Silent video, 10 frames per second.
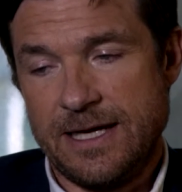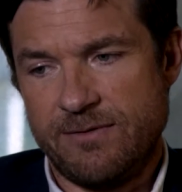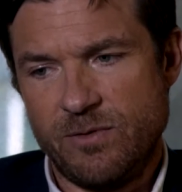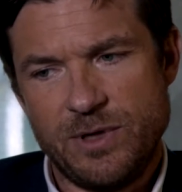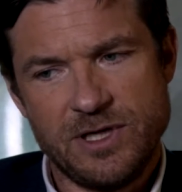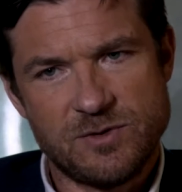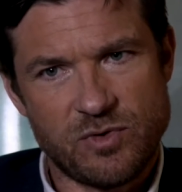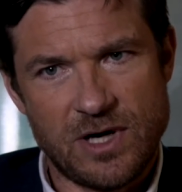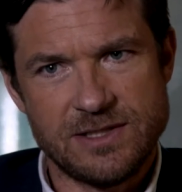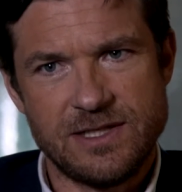Everybody is
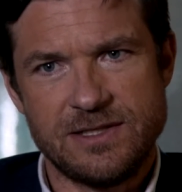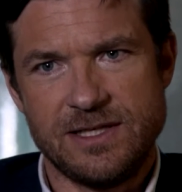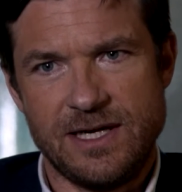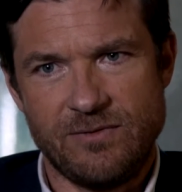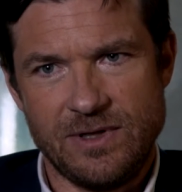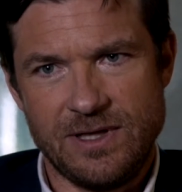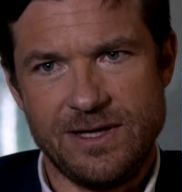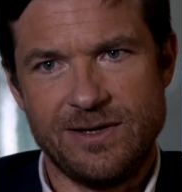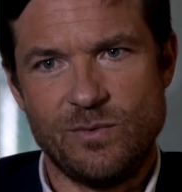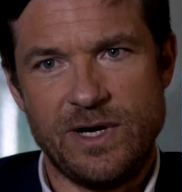processing
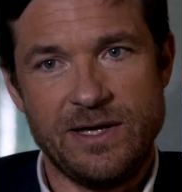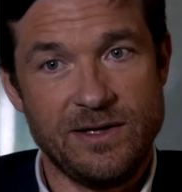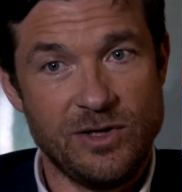everything in a way that